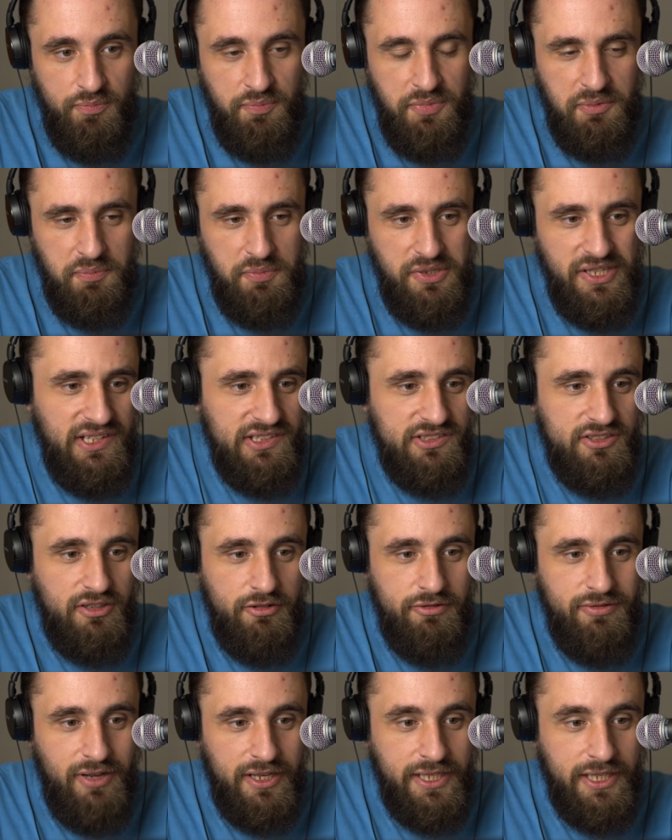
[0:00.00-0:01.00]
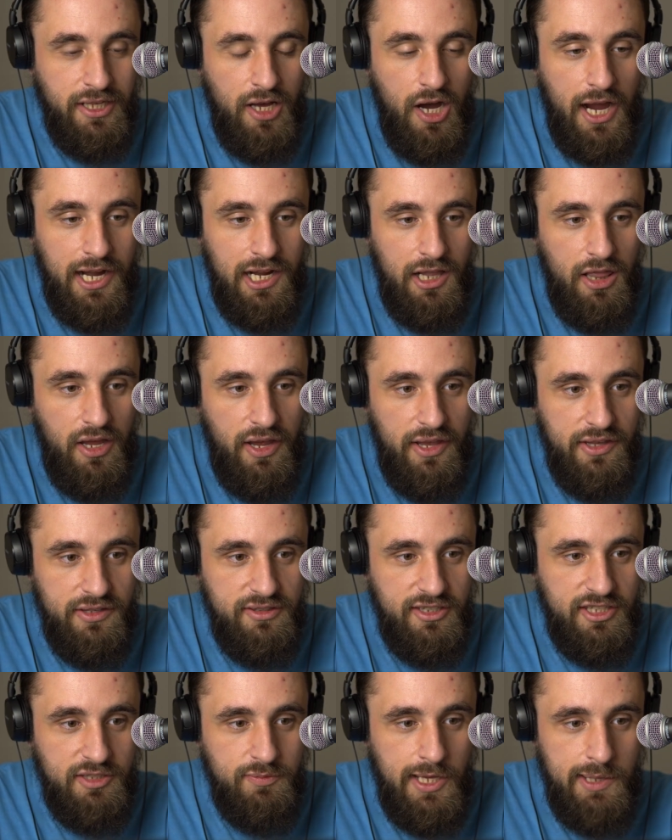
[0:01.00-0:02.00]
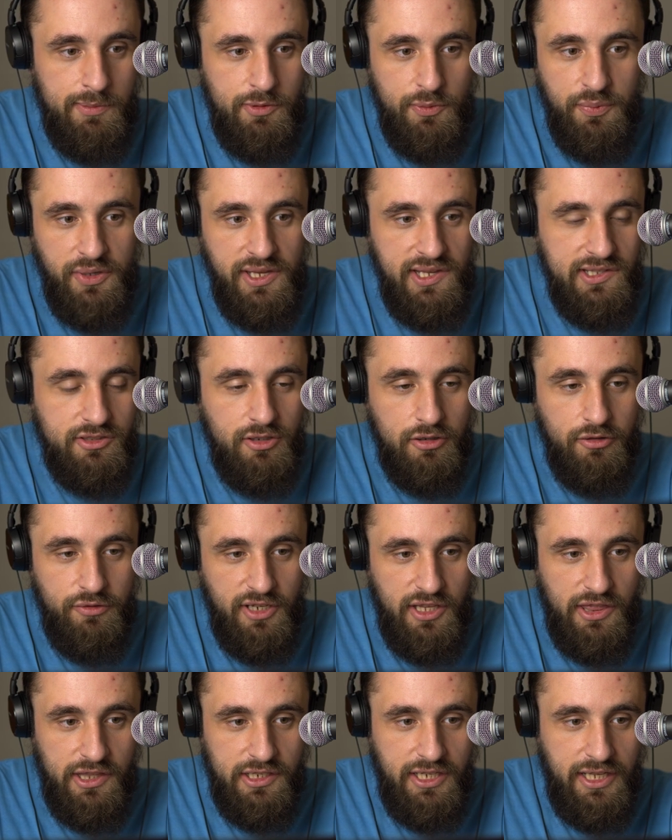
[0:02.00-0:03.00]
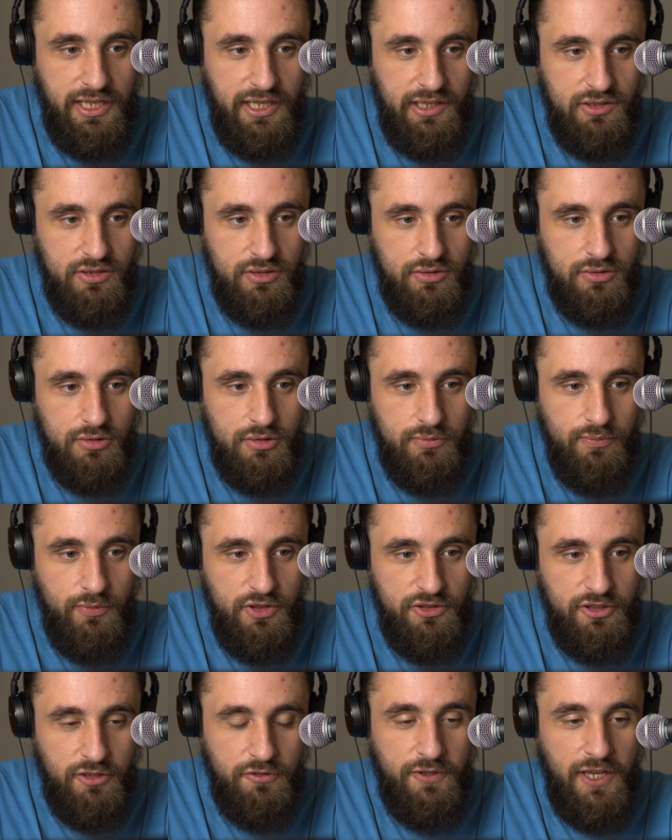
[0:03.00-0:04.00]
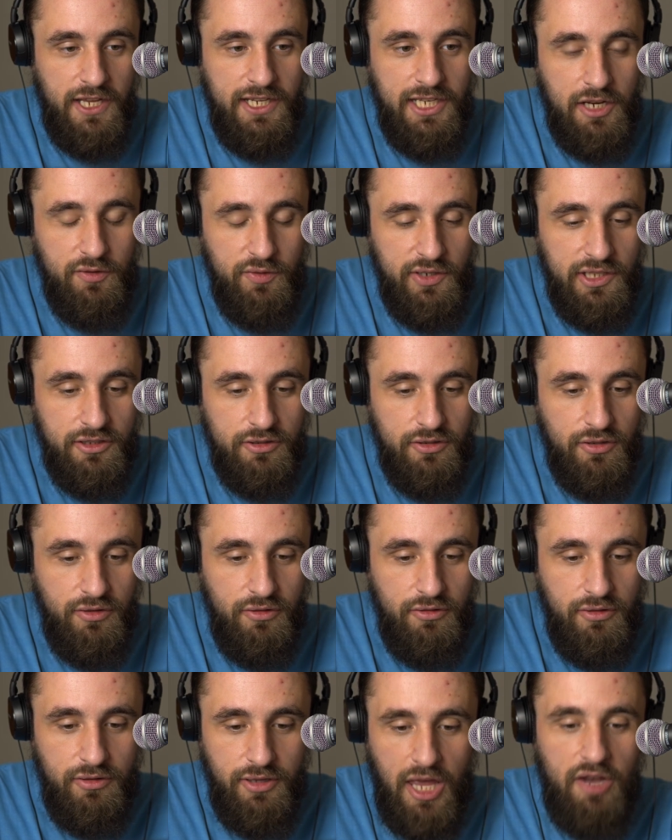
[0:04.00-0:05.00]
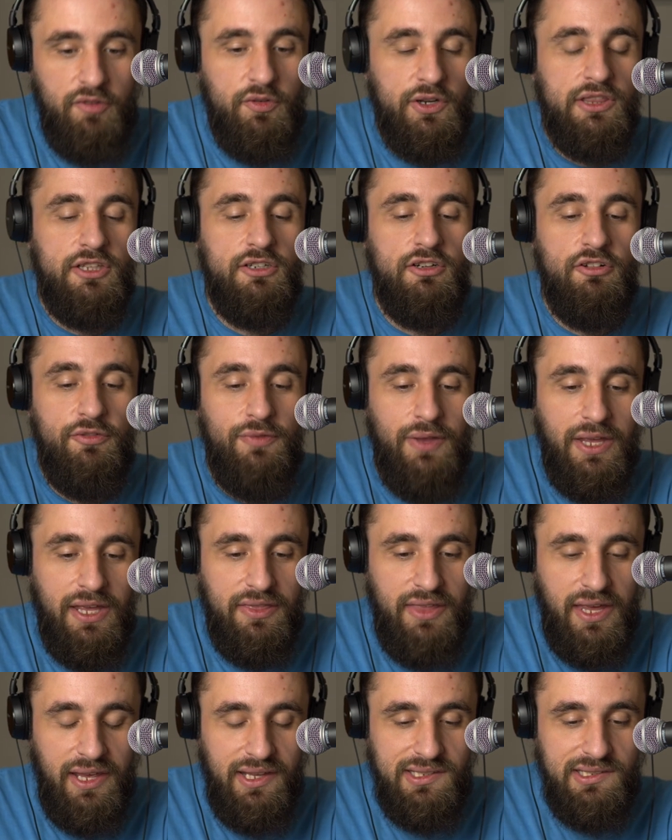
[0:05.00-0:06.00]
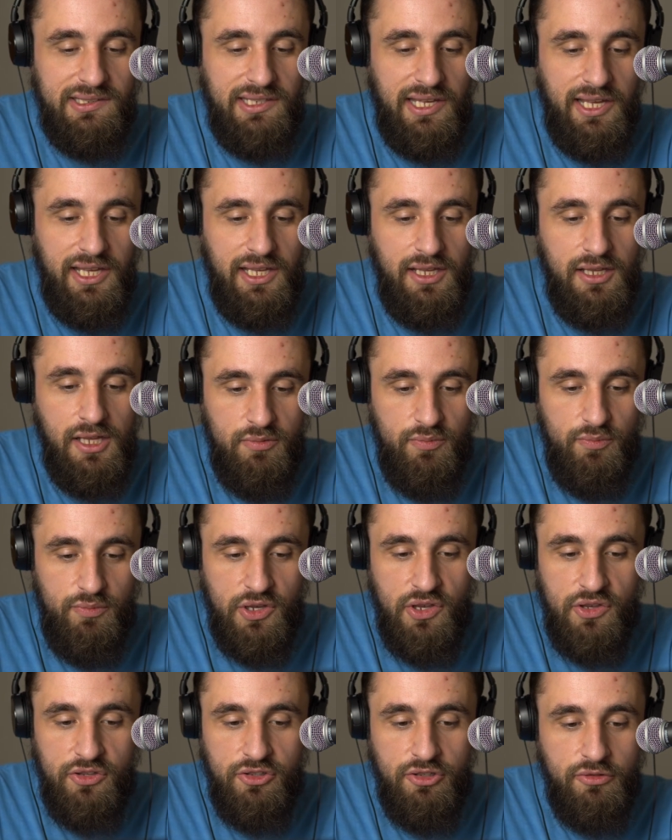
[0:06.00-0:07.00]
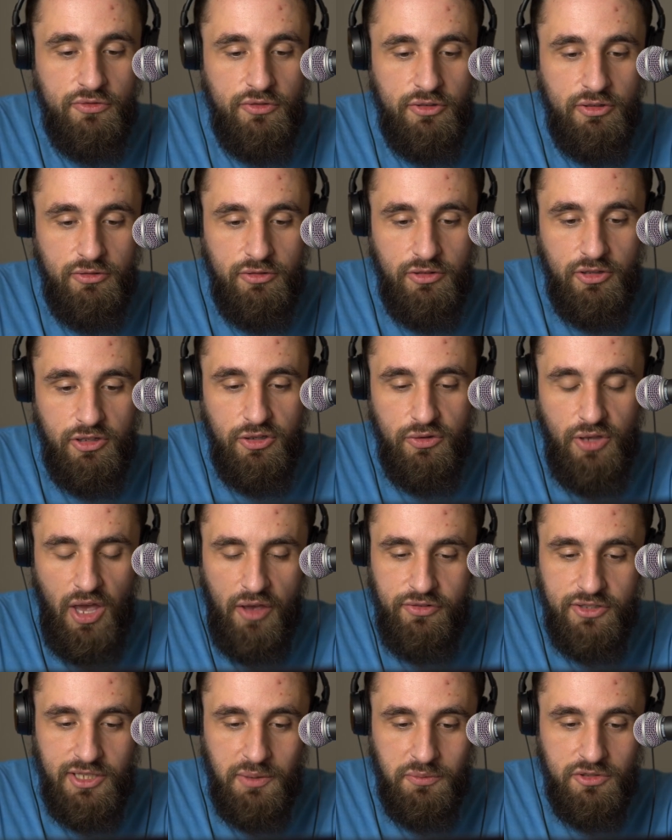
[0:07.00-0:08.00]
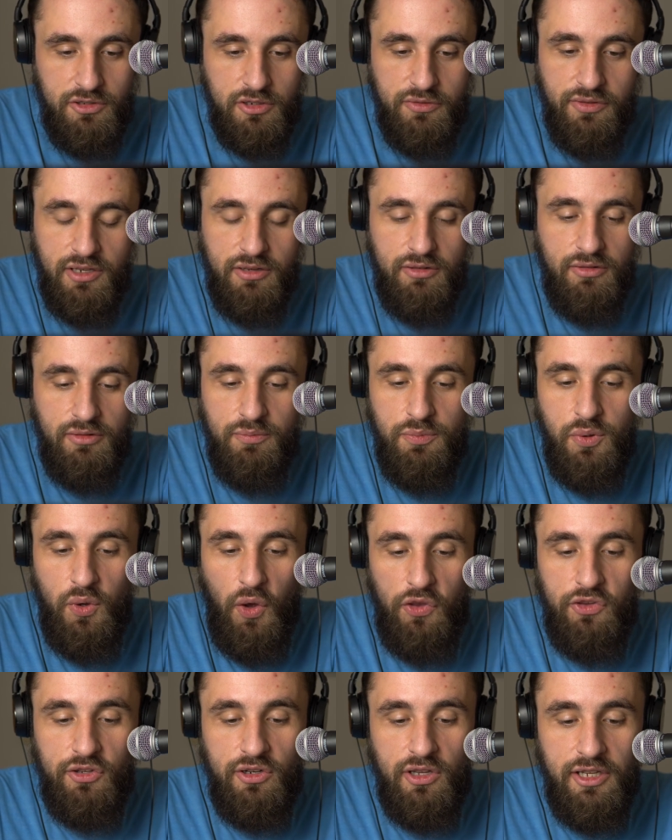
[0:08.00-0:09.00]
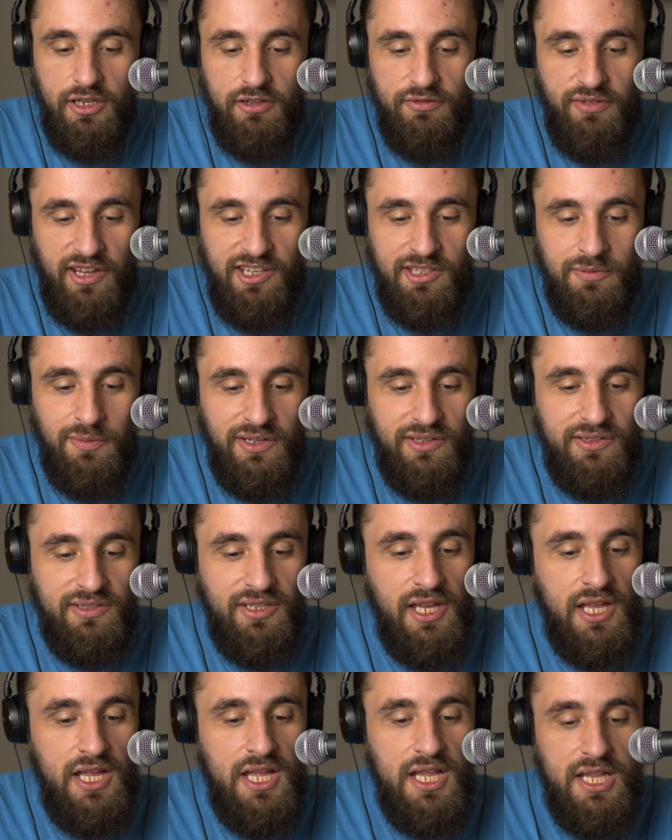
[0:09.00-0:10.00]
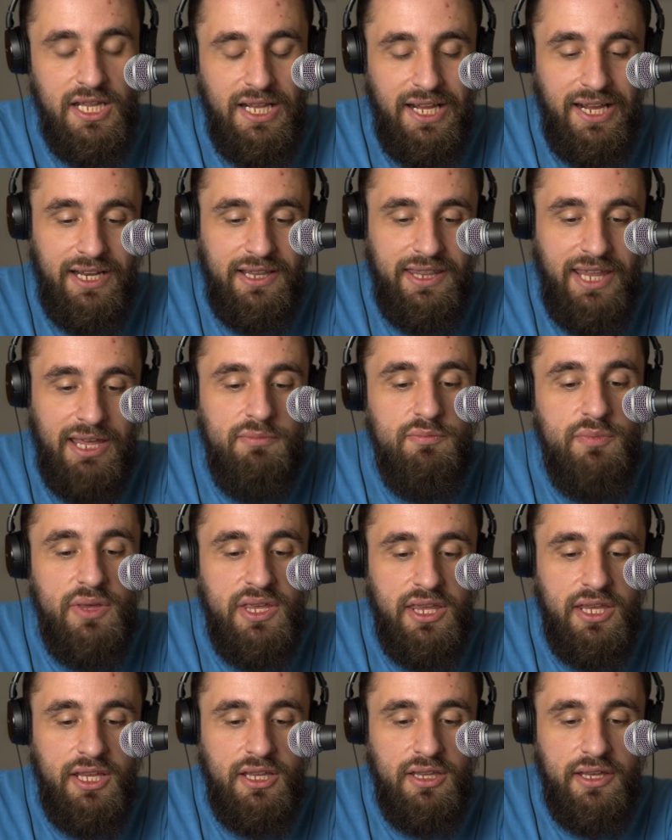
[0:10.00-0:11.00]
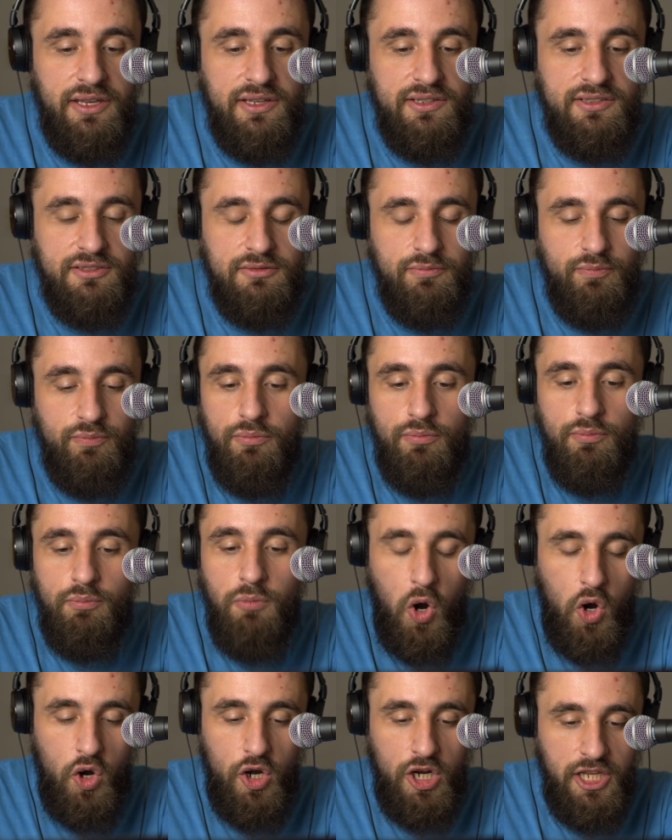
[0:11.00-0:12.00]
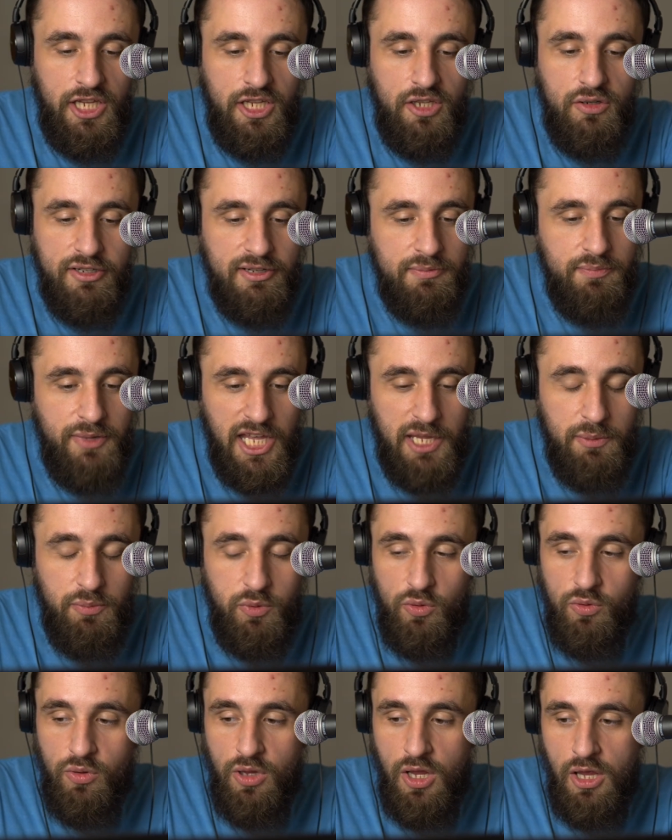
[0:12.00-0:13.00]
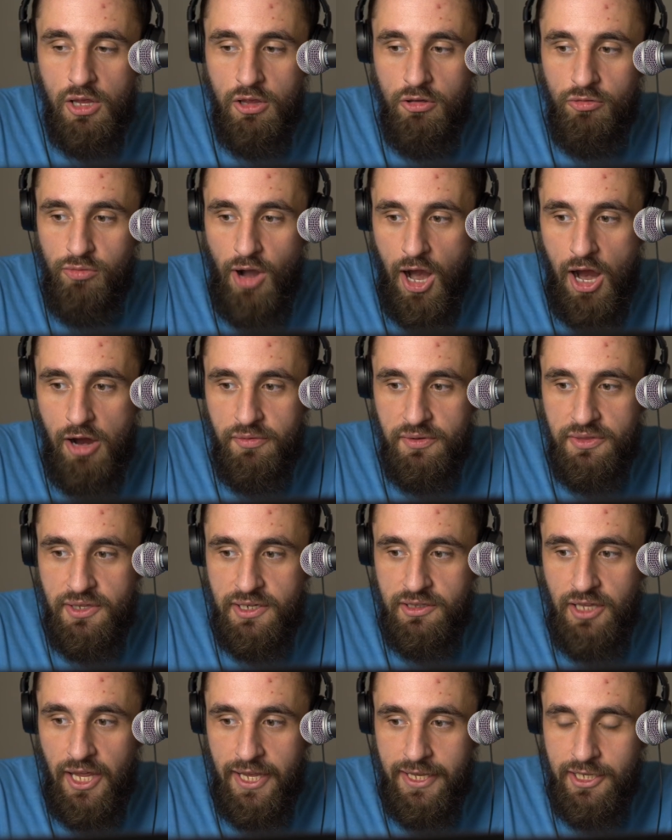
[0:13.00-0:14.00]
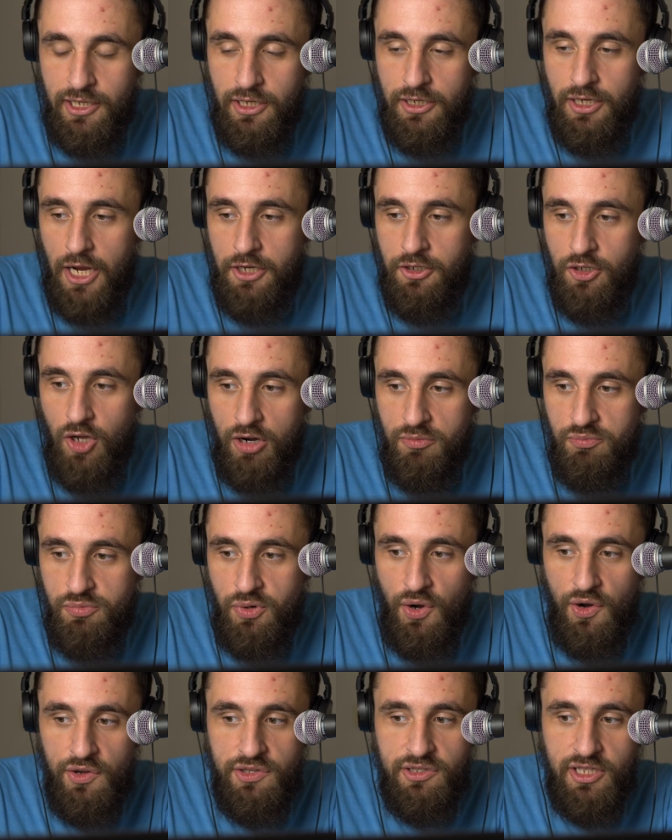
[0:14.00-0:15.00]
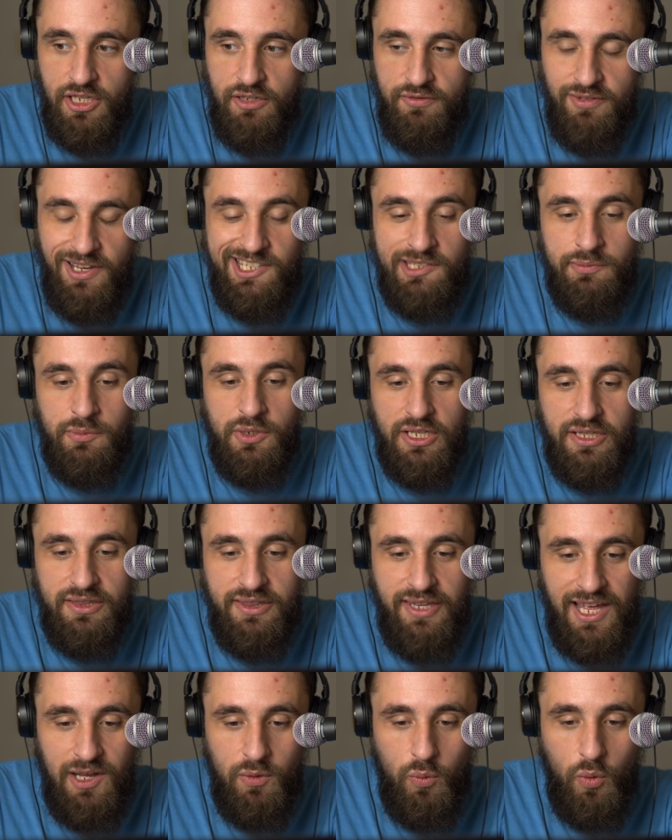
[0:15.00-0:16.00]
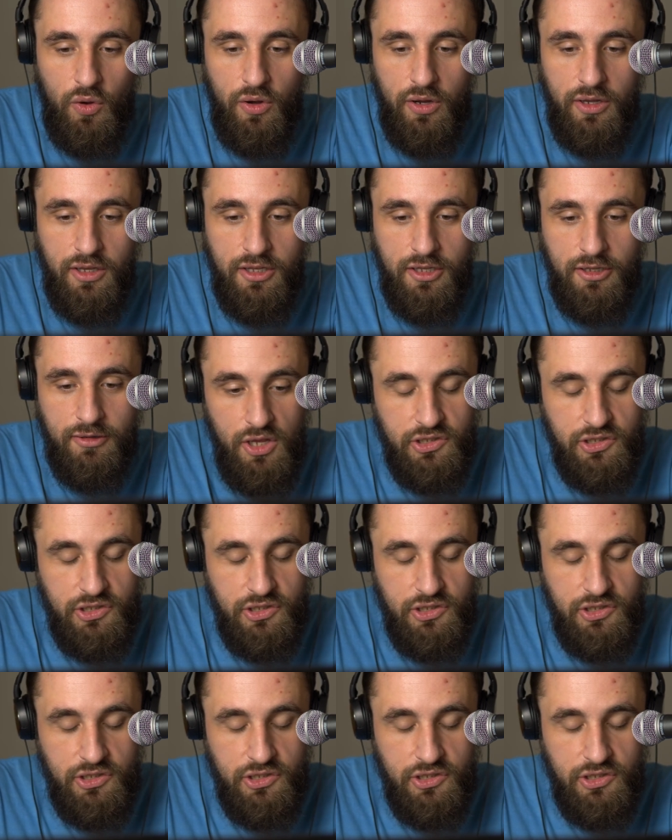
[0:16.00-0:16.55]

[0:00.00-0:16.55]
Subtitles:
But please don't fucking idolize these people. Please don't feel the need to defend every little thing they say because you have some sort of personal investment in them being like morally good people, rather than like a non-personal investment in their work.